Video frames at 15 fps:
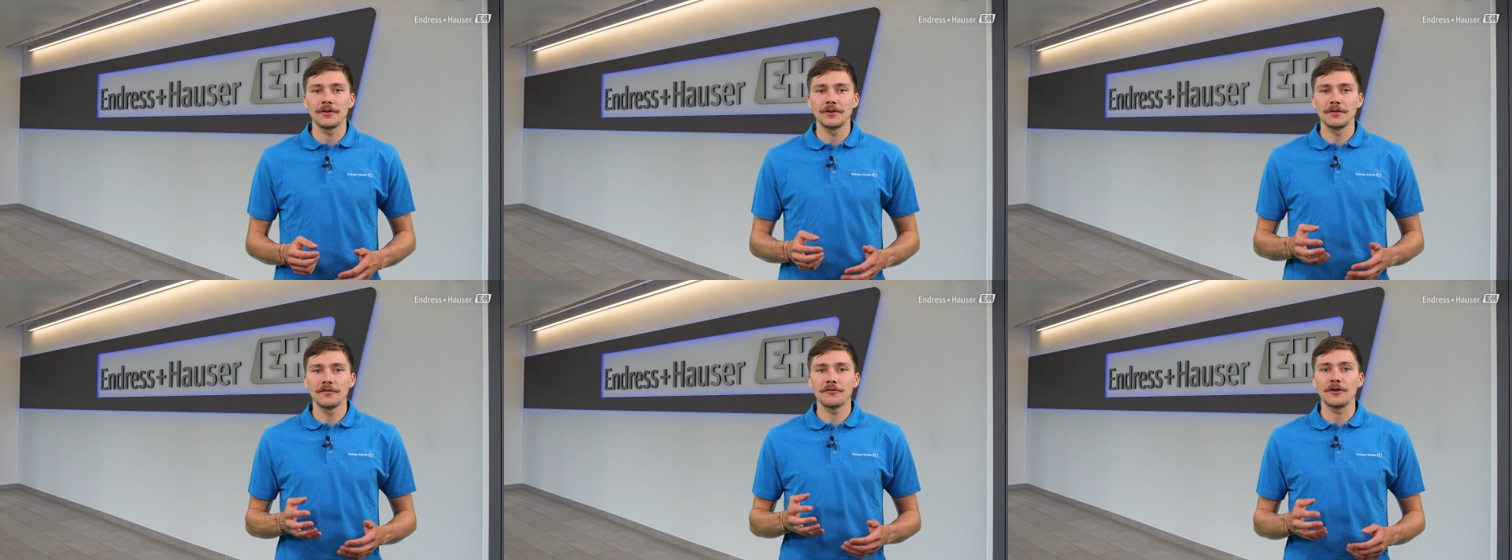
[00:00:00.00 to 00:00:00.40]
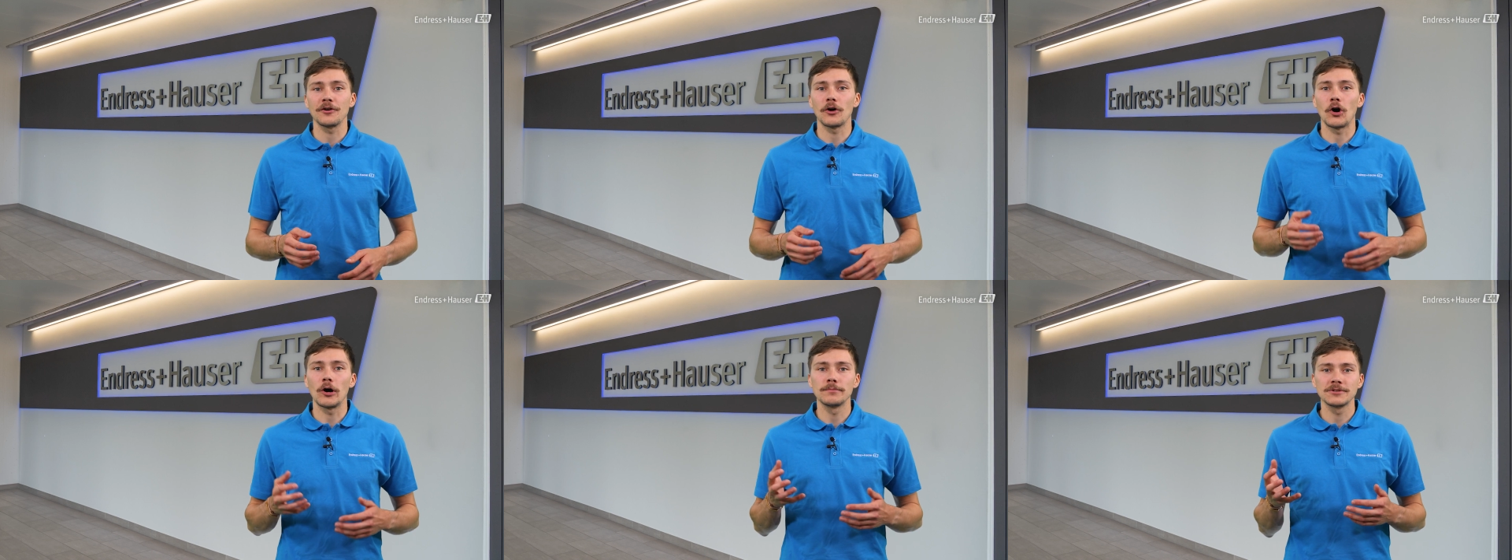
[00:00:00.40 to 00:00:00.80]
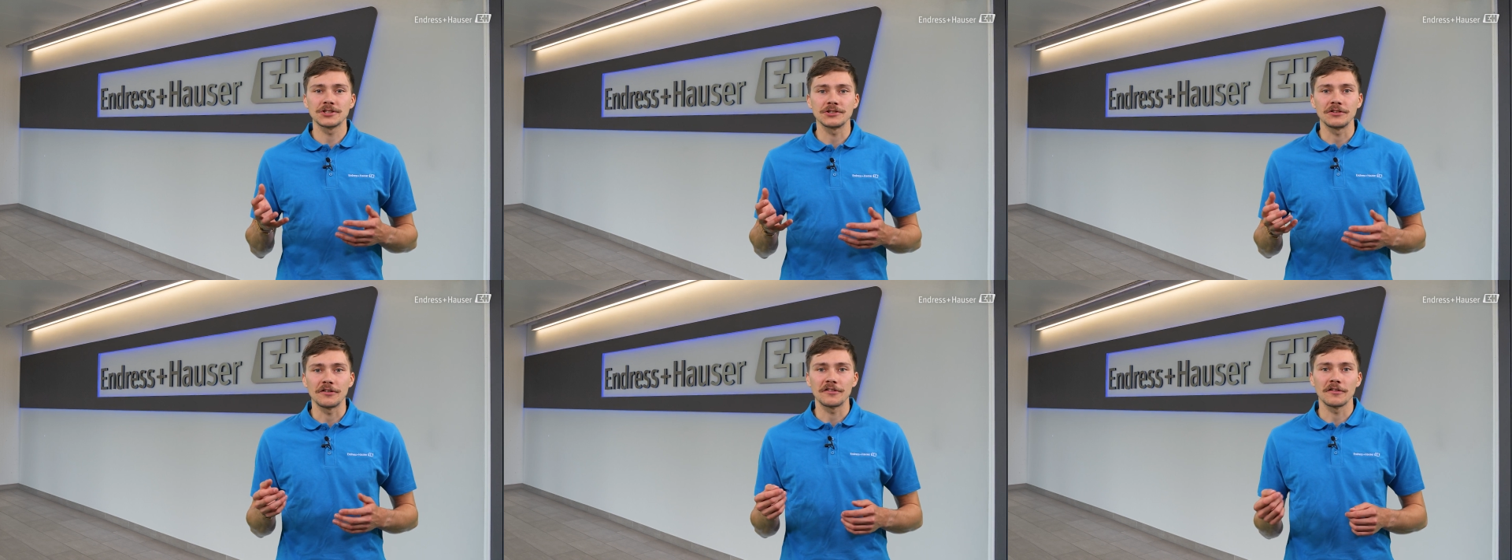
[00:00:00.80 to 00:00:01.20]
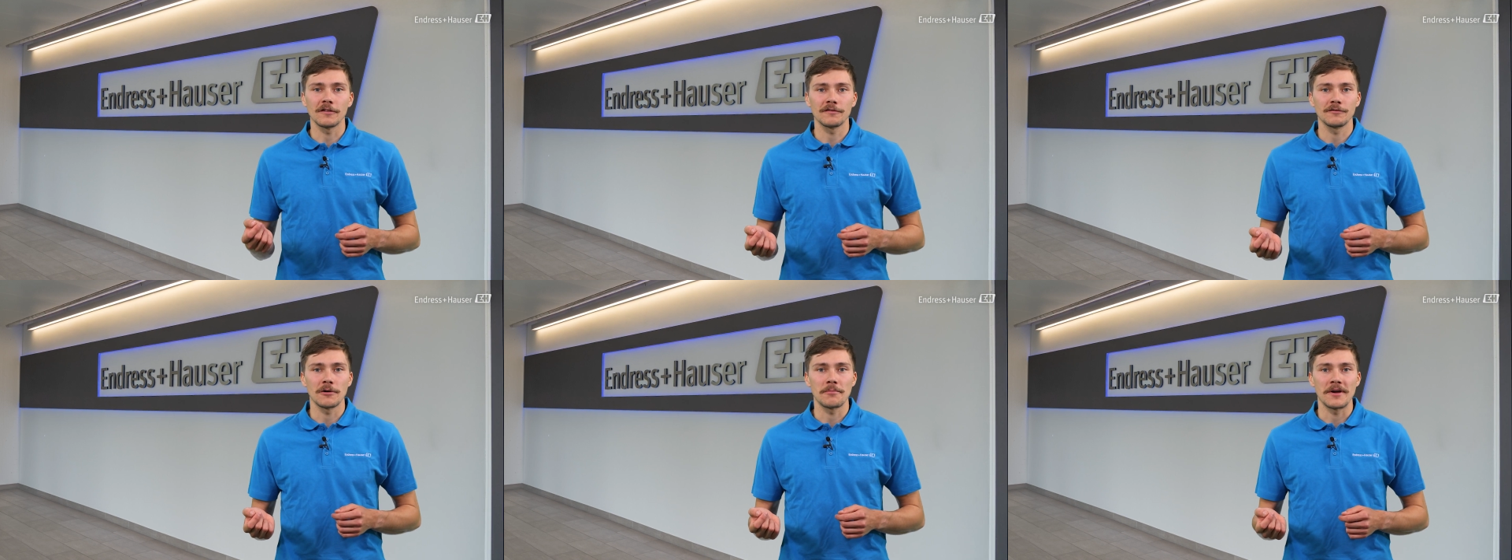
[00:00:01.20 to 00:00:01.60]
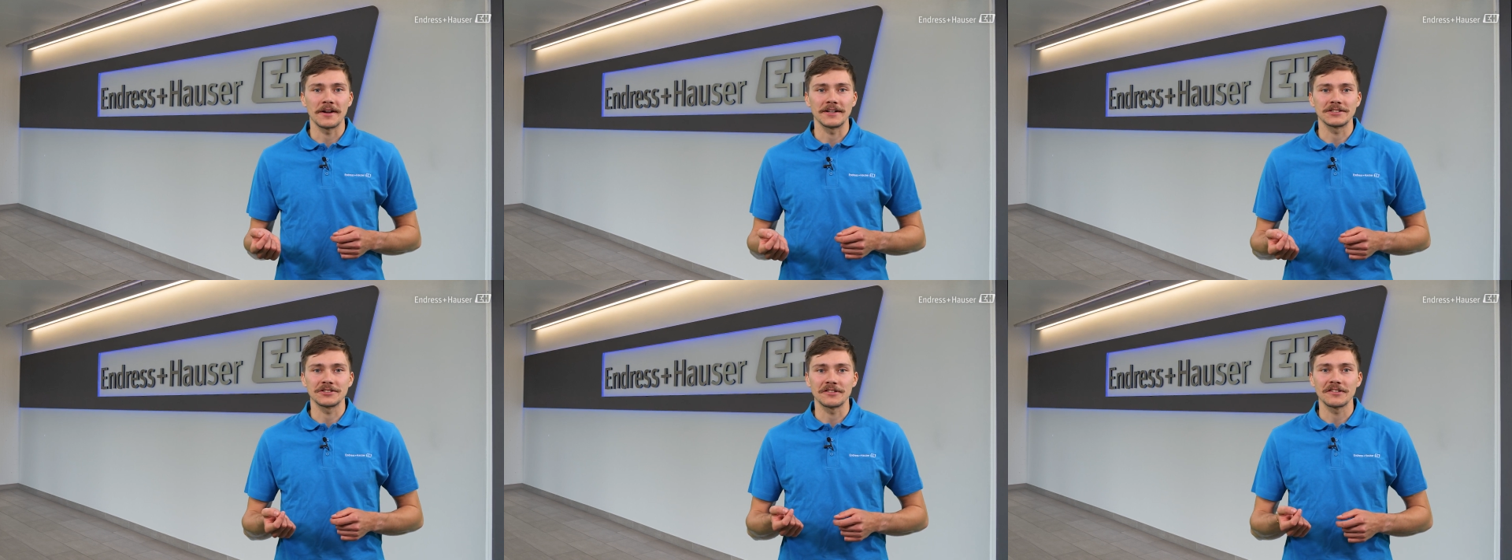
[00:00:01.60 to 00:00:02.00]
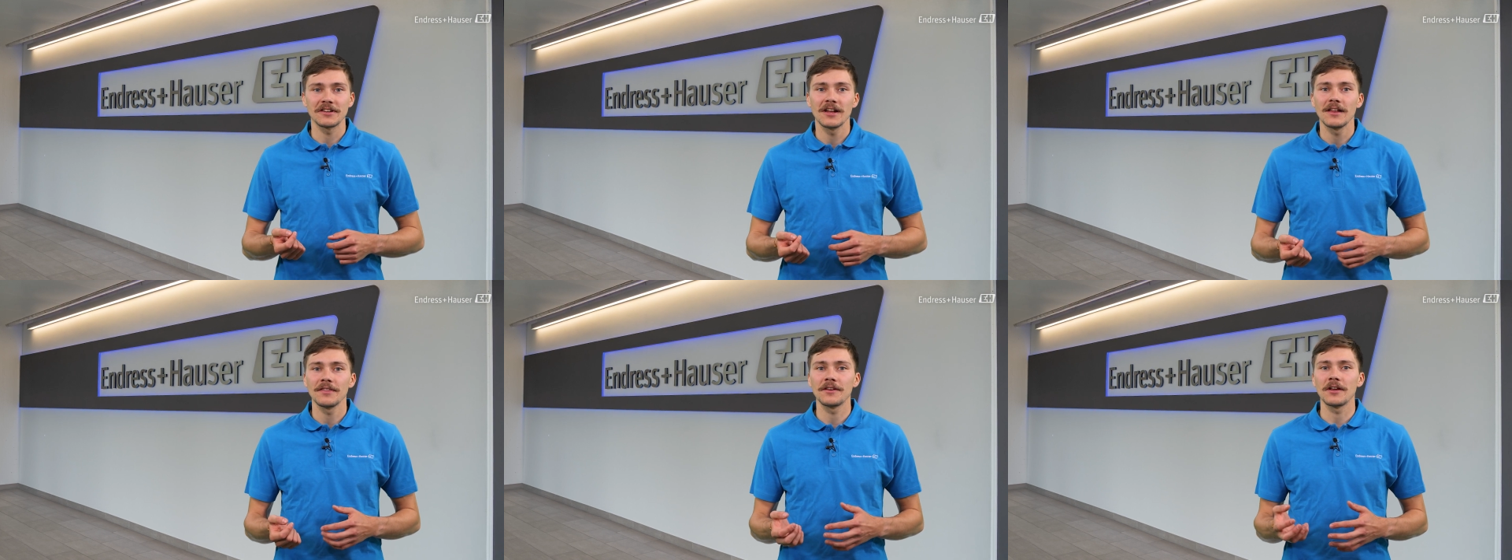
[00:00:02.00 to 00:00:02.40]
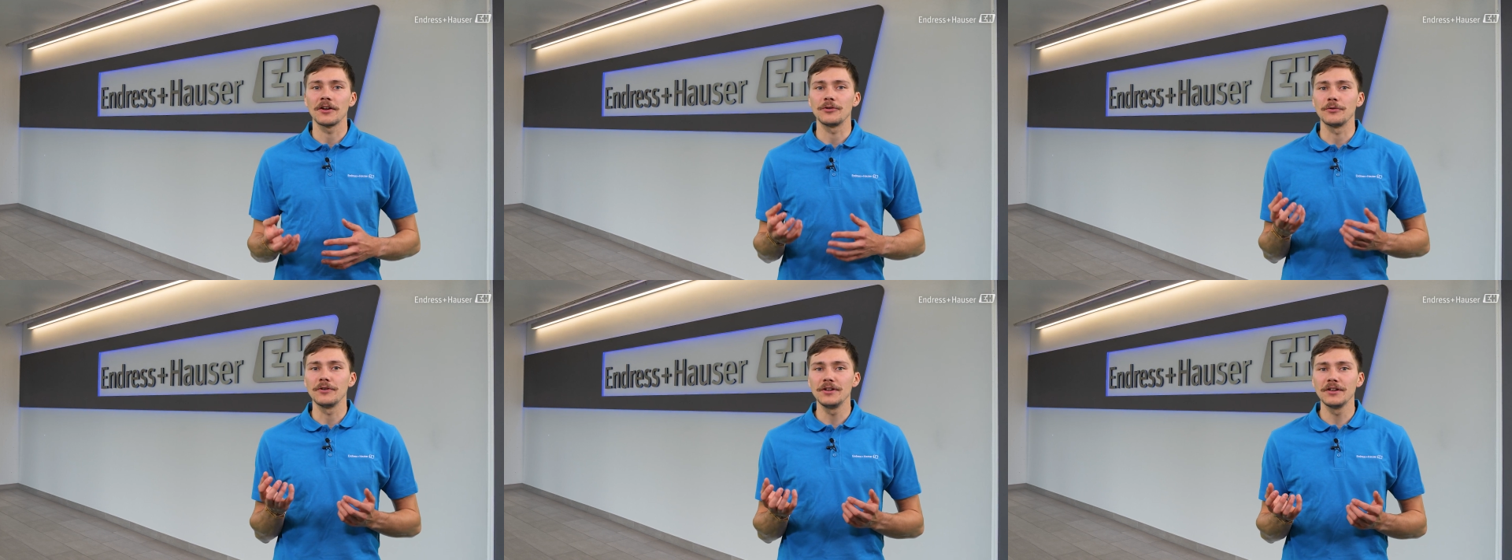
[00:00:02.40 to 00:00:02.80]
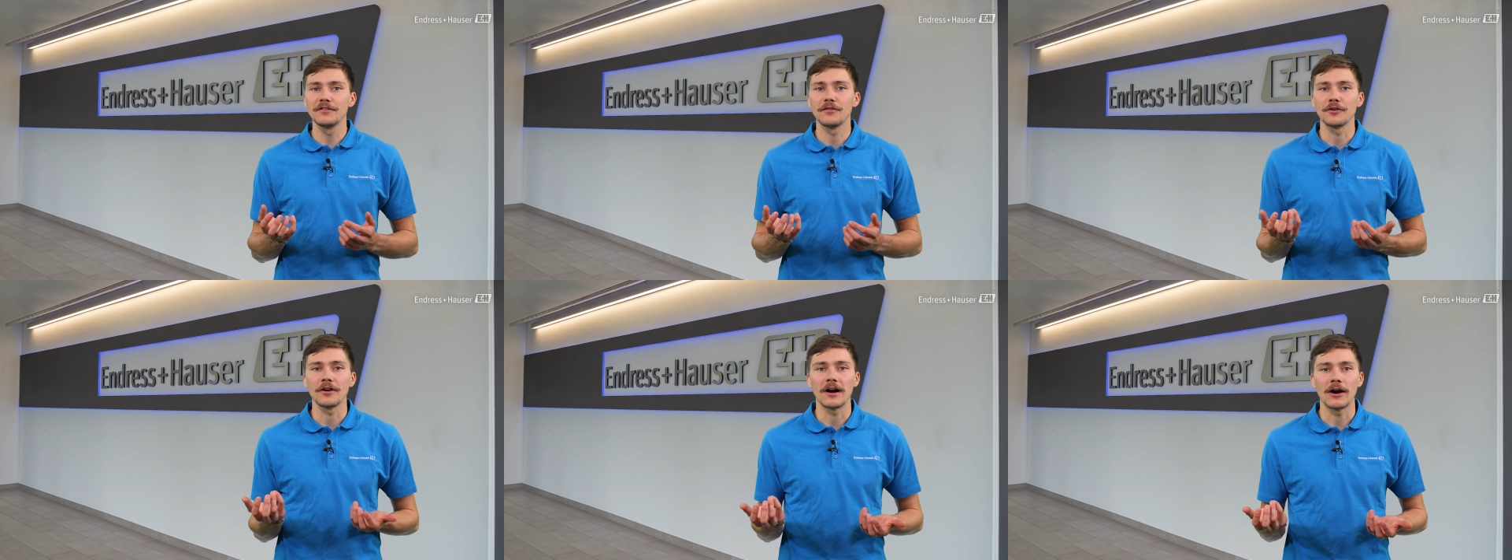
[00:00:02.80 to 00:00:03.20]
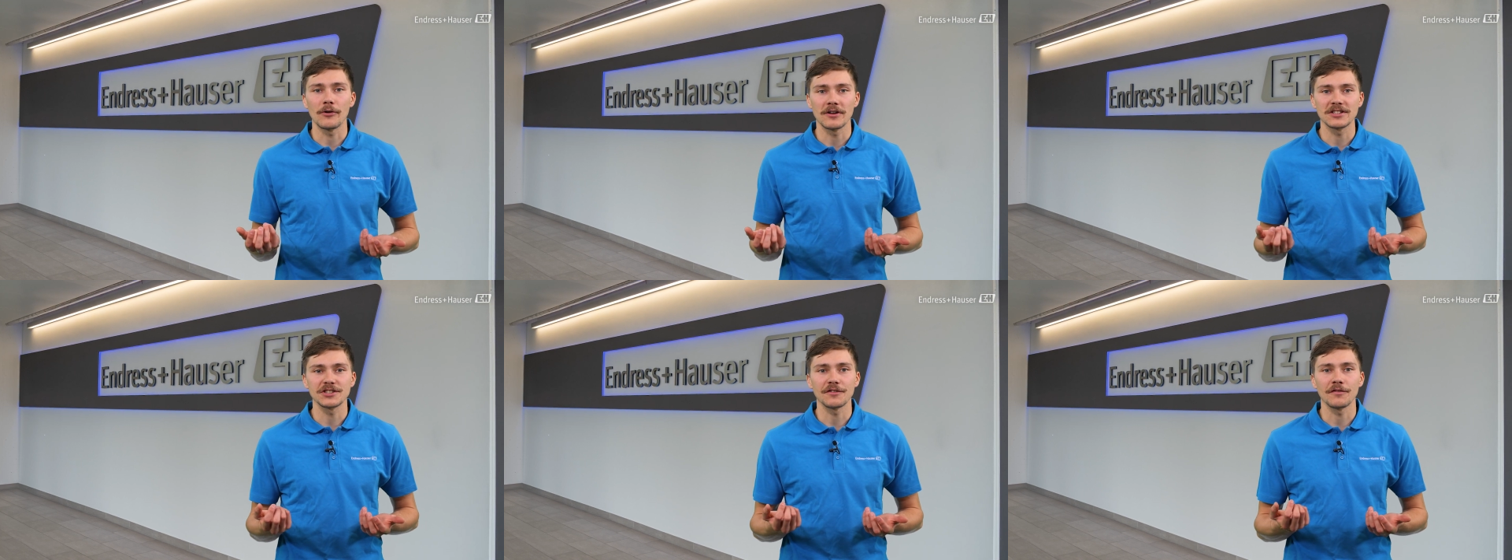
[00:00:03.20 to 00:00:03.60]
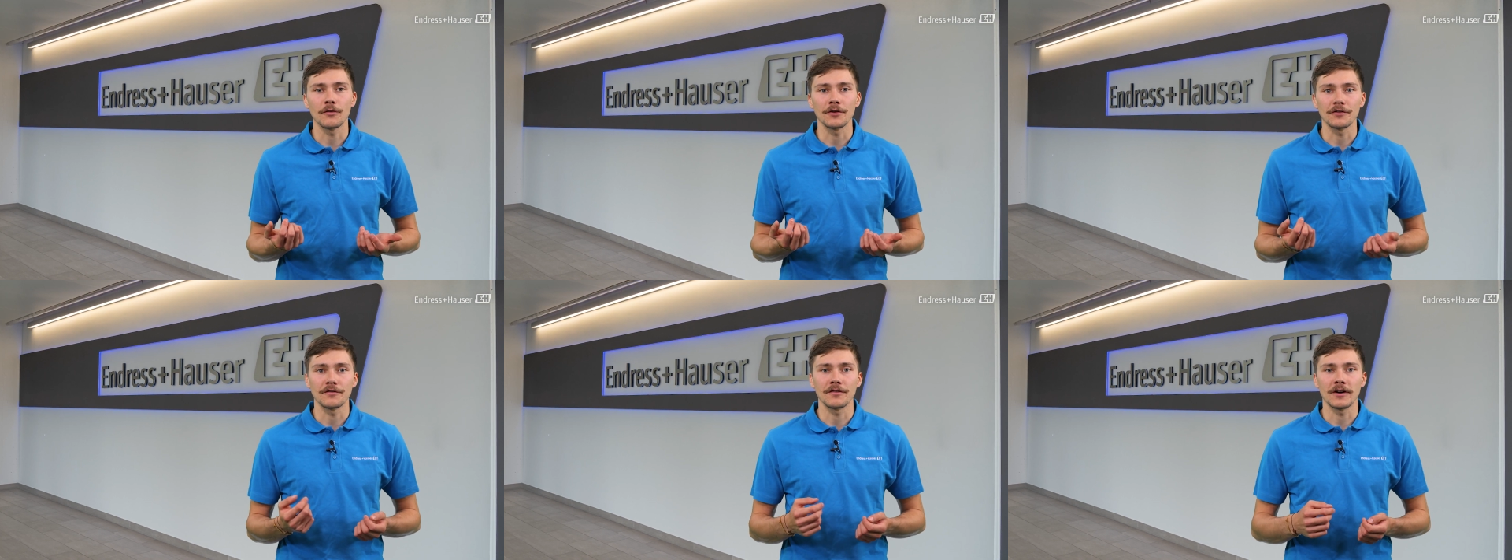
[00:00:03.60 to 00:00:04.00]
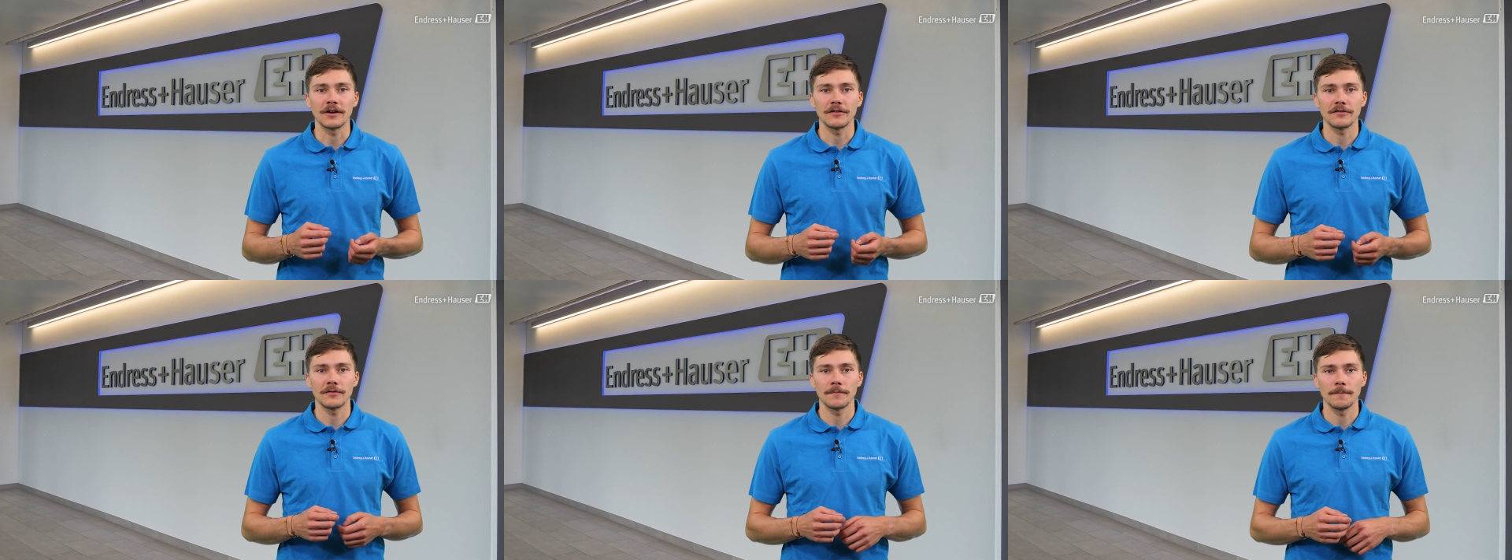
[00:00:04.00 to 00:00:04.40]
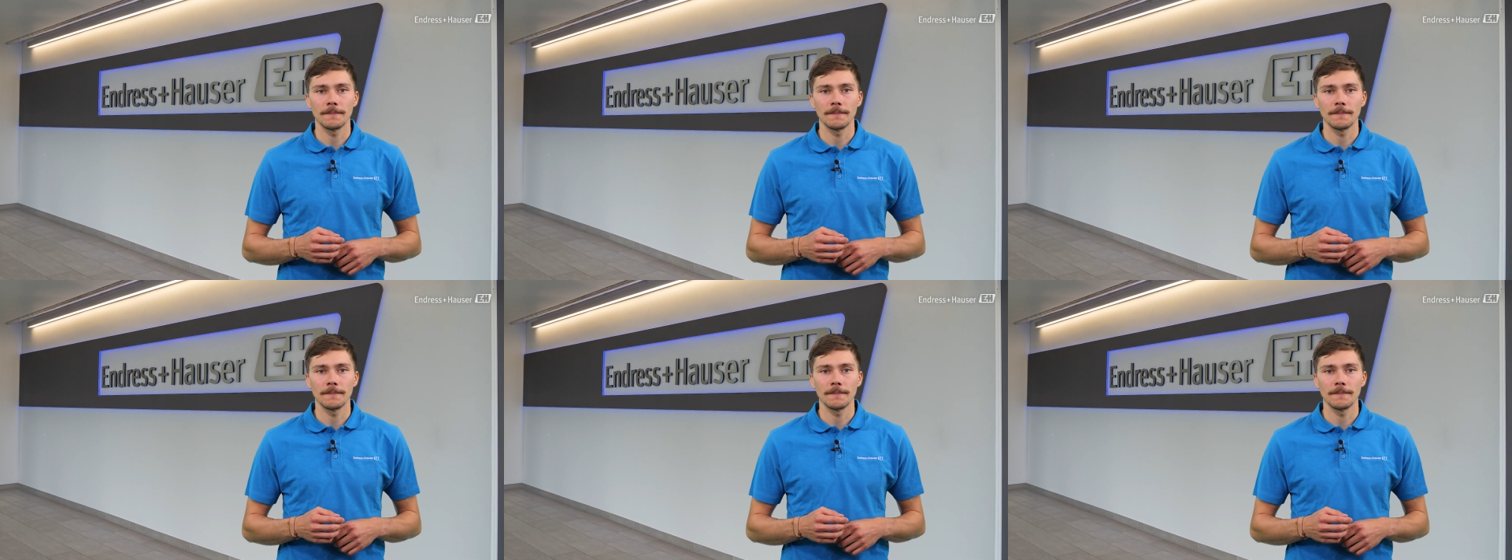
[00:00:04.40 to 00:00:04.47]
the different optional software packages that are unique for the RSG45.